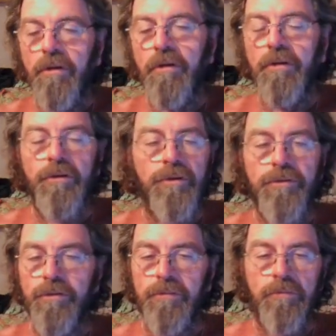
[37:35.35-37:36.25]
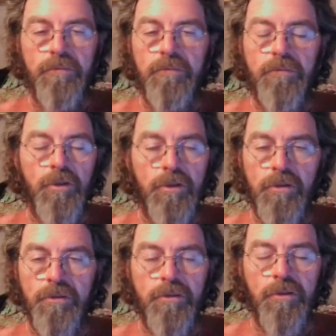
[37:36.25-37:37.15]
And it isn't. It
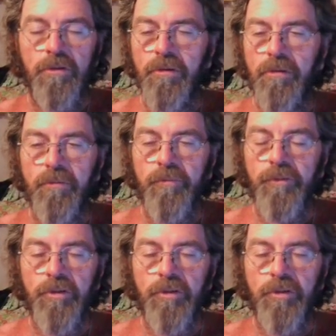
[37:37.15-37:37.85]
isn't at all.